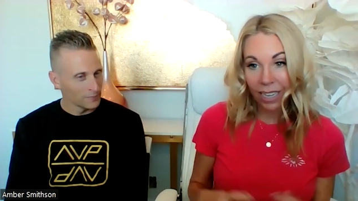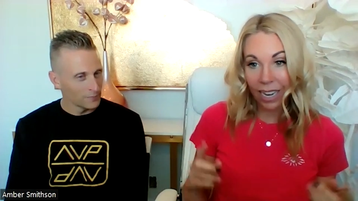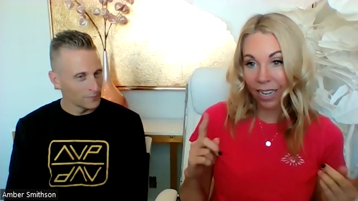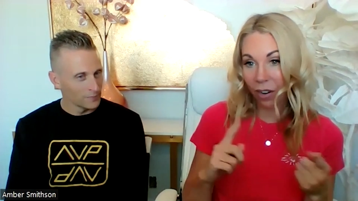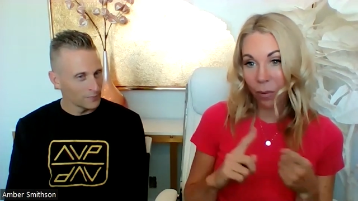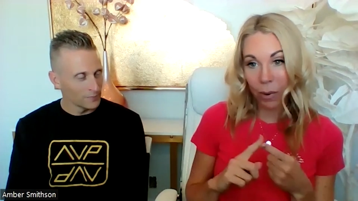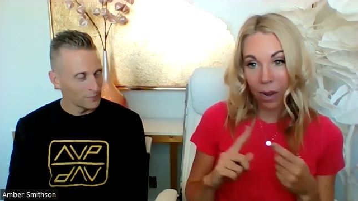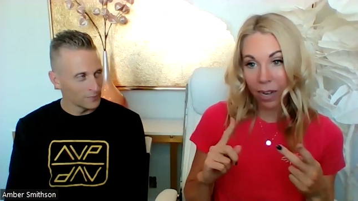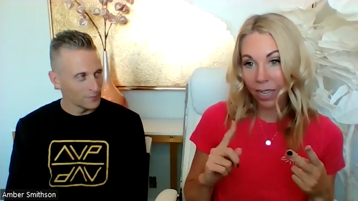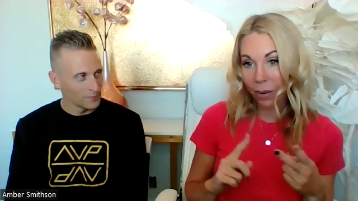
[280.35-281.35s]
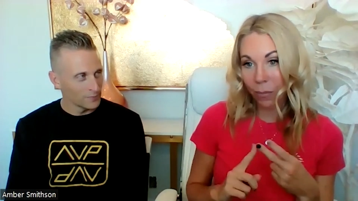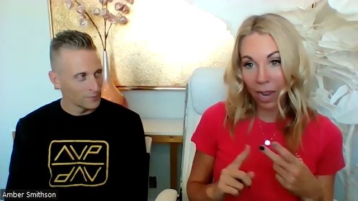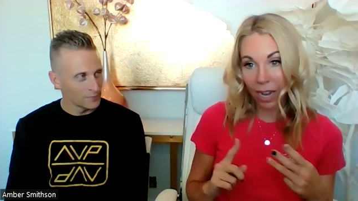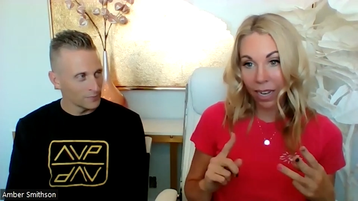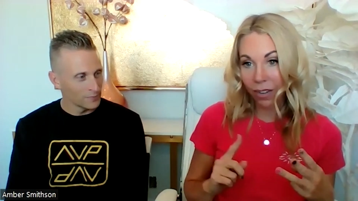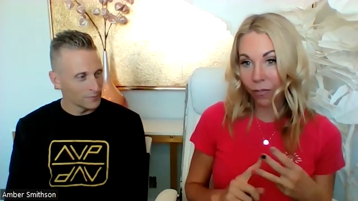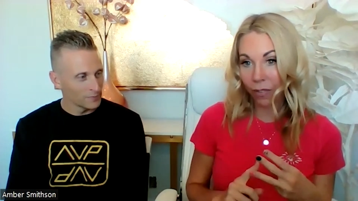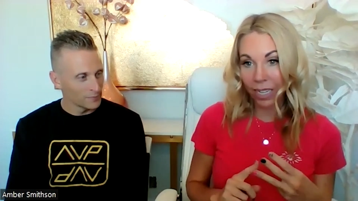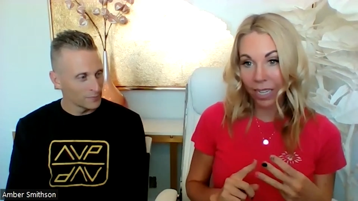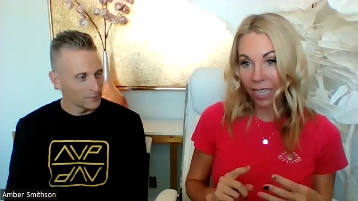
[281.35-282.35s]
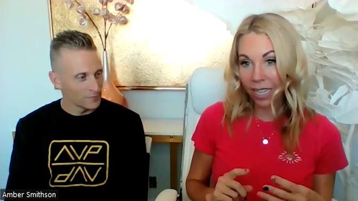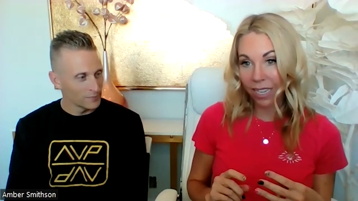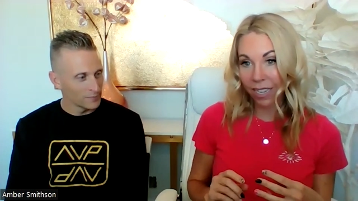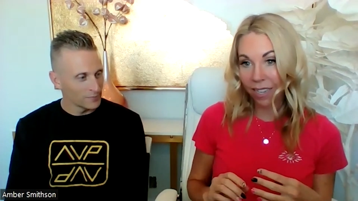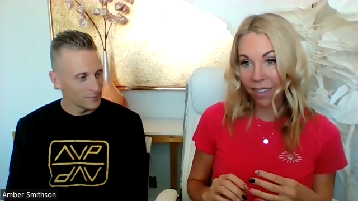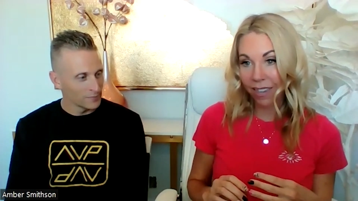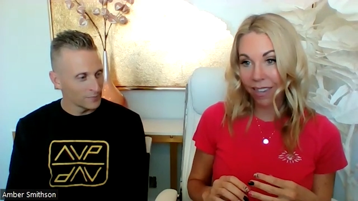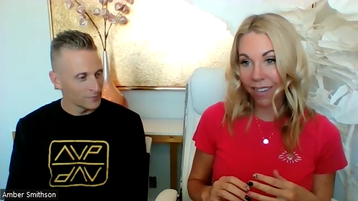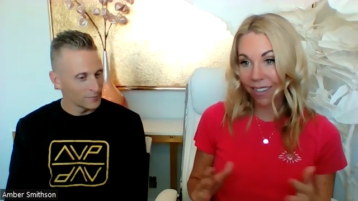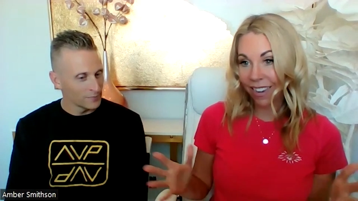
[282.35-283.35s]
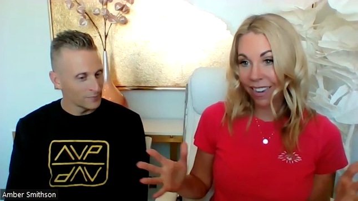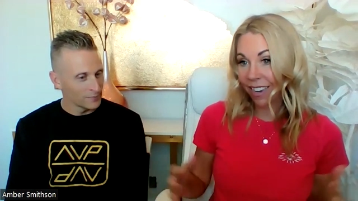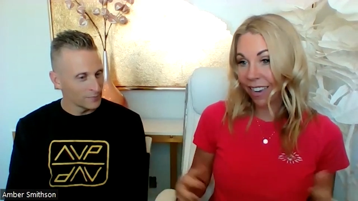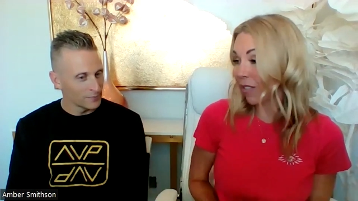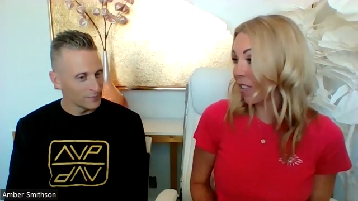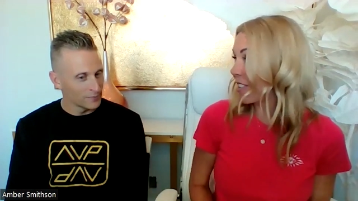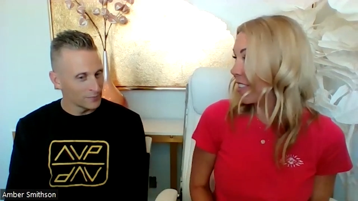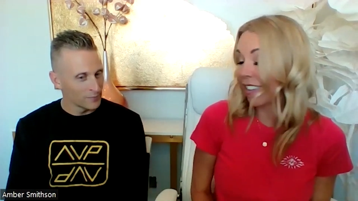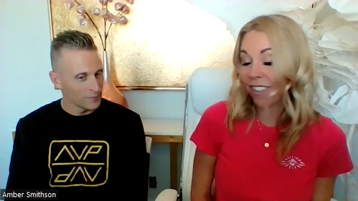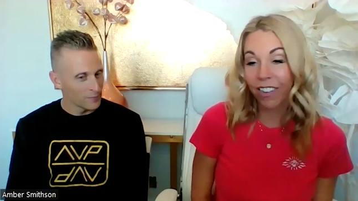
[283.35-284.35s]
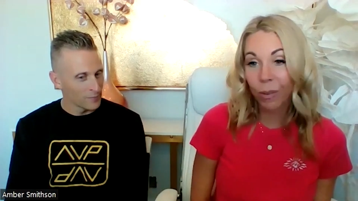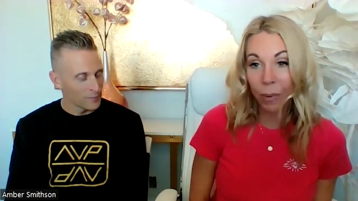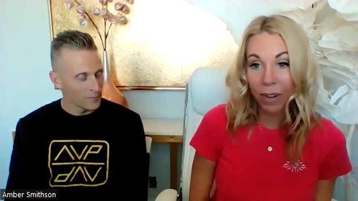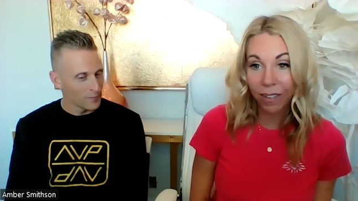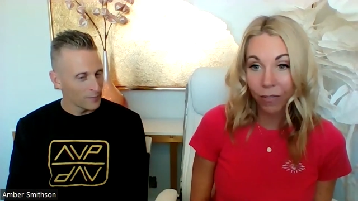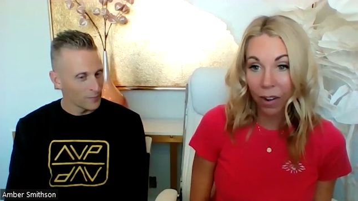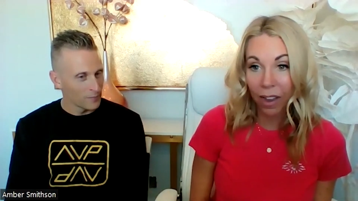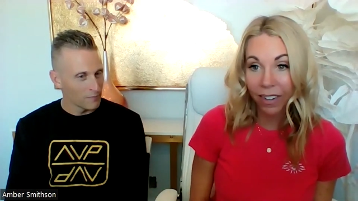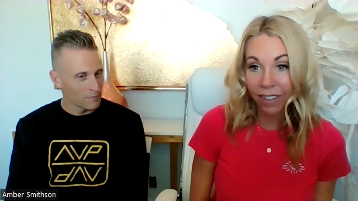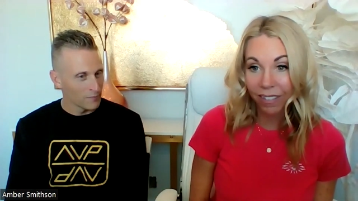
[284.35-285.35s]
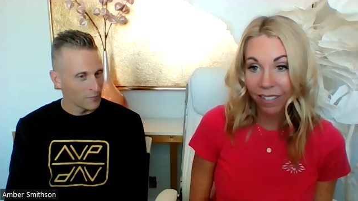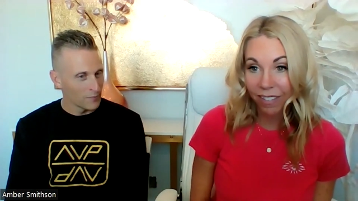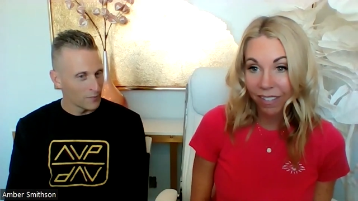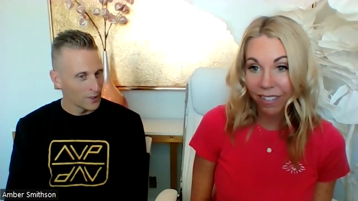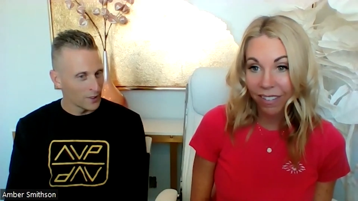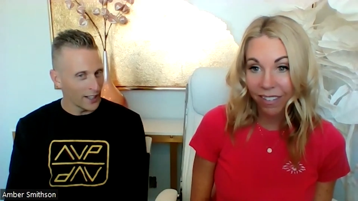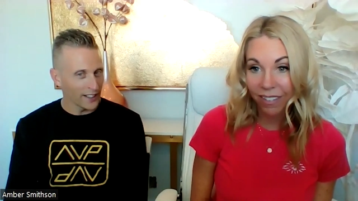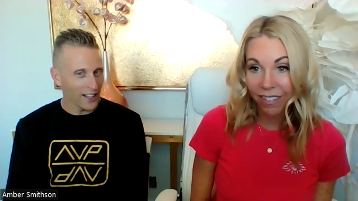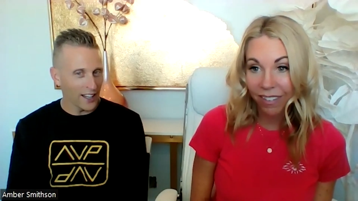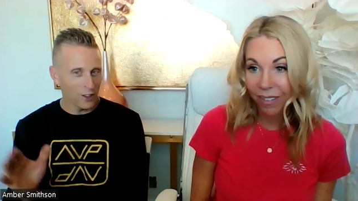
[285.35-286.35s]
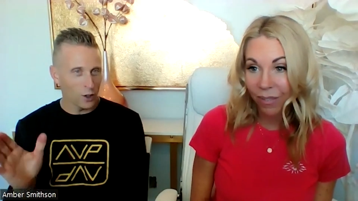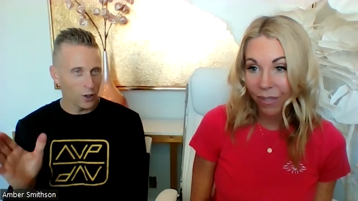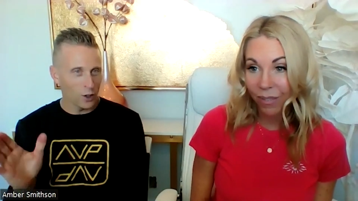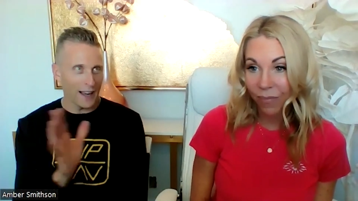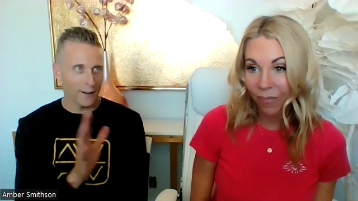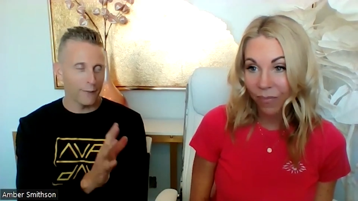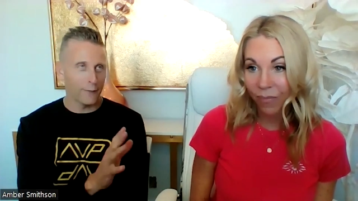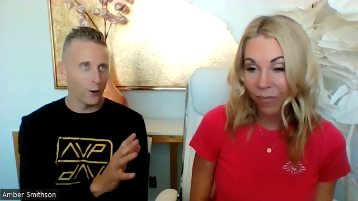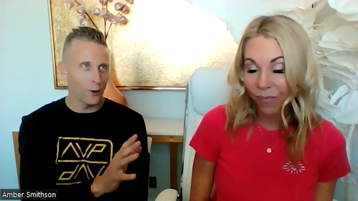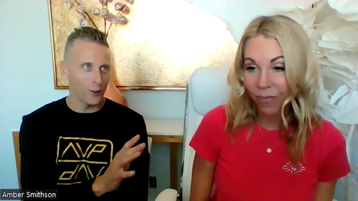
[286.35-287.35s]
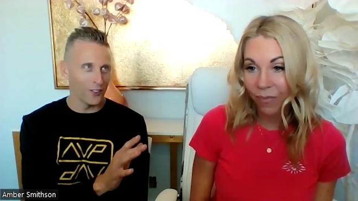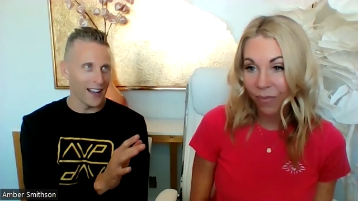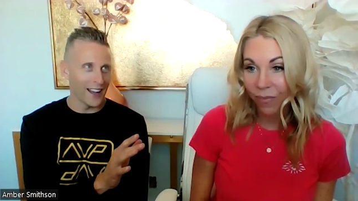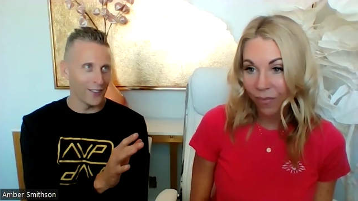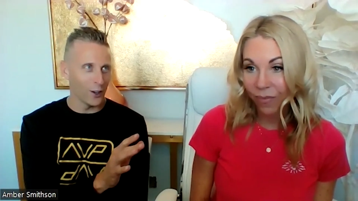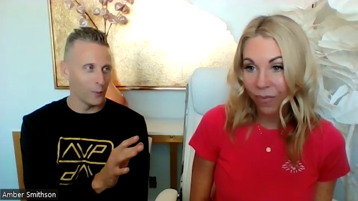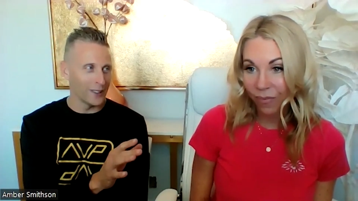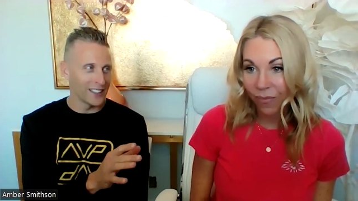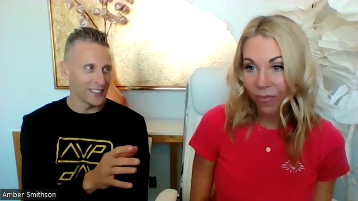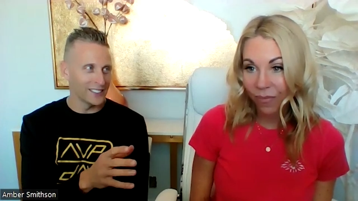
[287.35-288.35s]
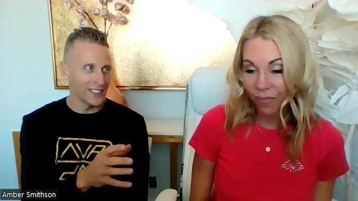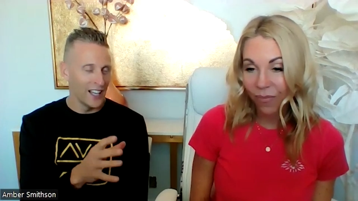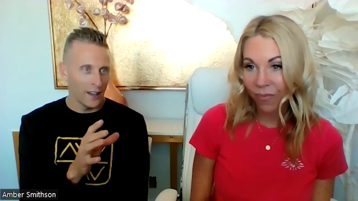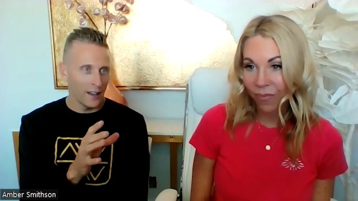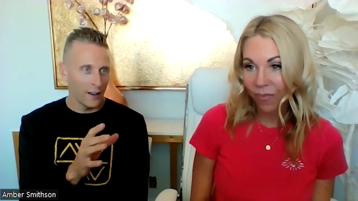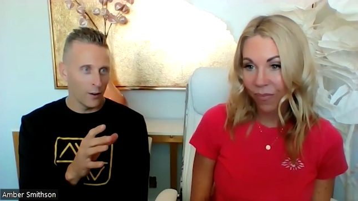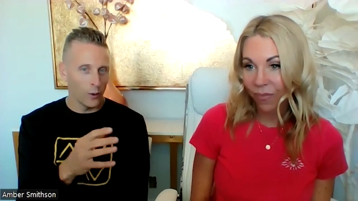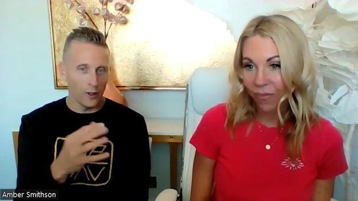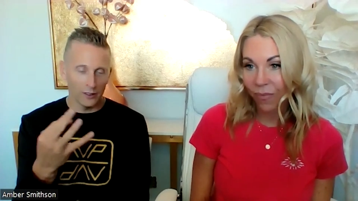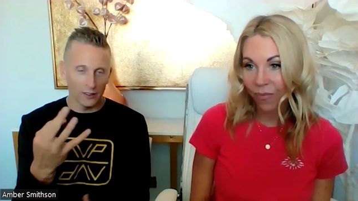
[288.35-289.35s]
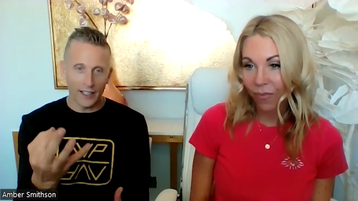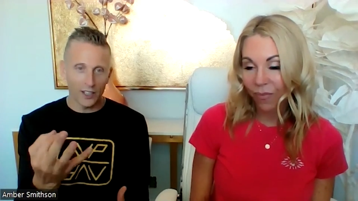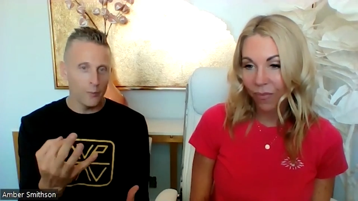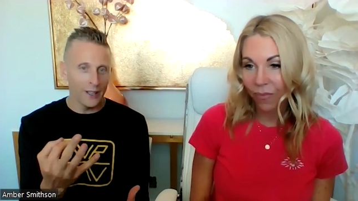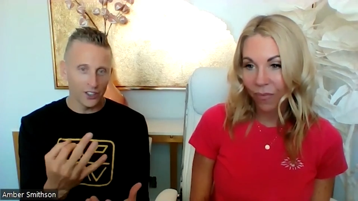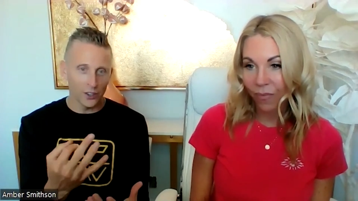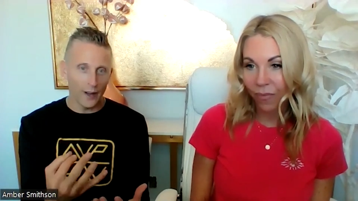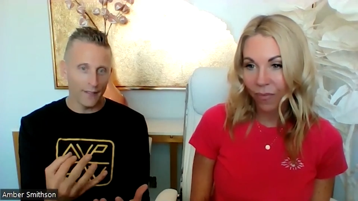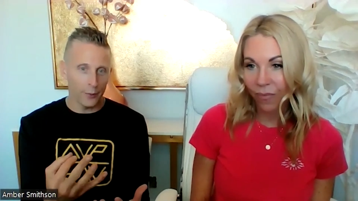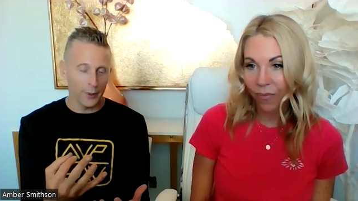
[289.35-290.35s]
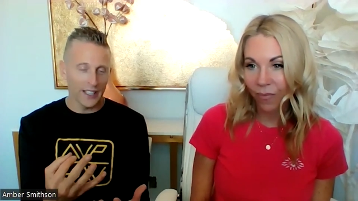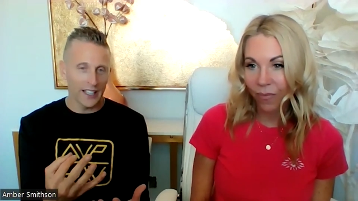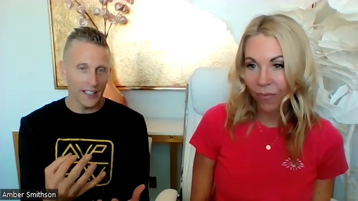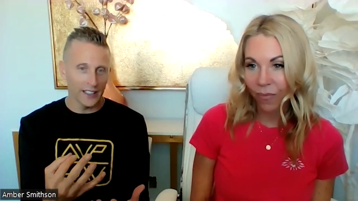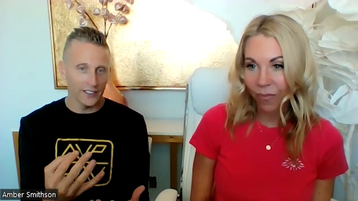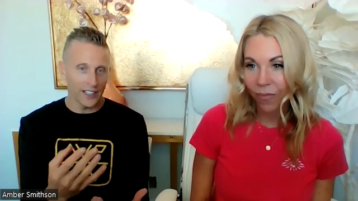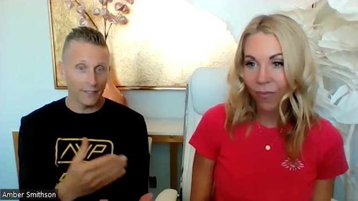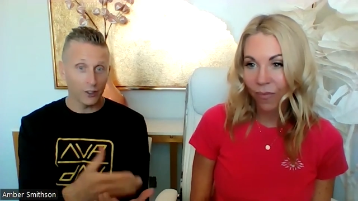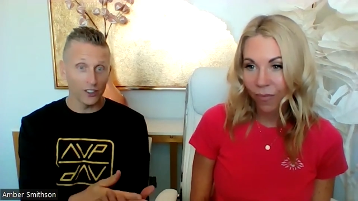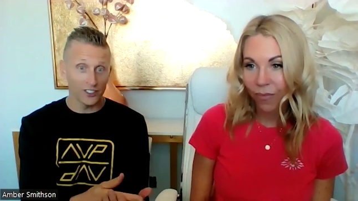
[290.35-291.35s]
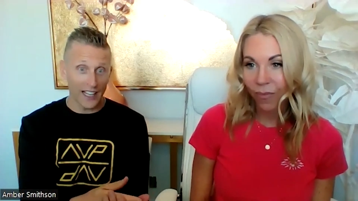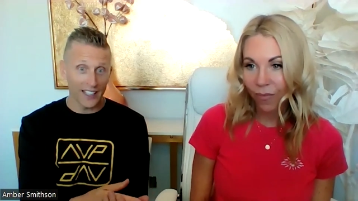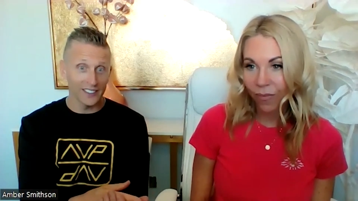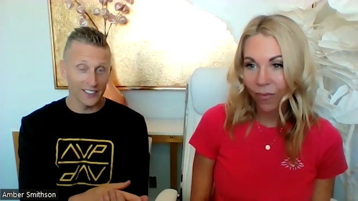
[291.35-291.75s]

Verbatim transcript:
Speaker 1: in our body, mind, finances. It it mm-hmm. was it's just been fun.
Speaker 2: Yeah, it kind of goes back further than that though, because like you mentioned, we have three kids. After our second